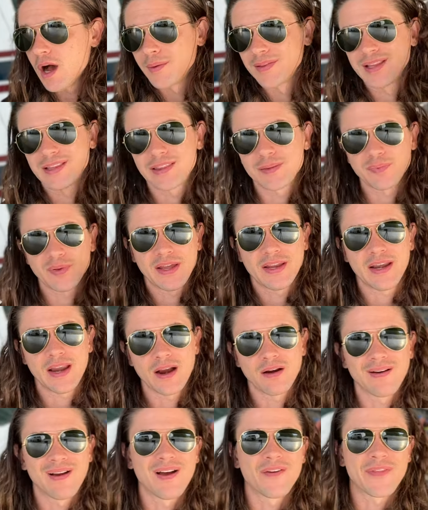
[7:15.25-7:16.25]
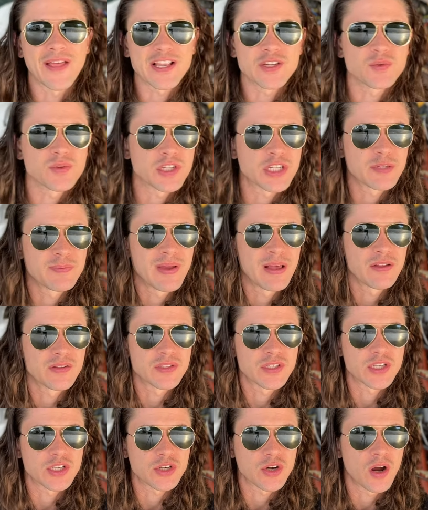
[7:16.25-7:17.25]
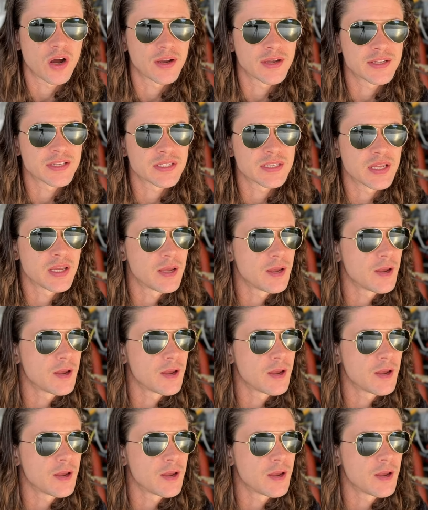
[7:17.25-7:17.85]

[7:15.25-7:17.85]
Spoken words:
with the plane air out. That's where the smell is the strongest.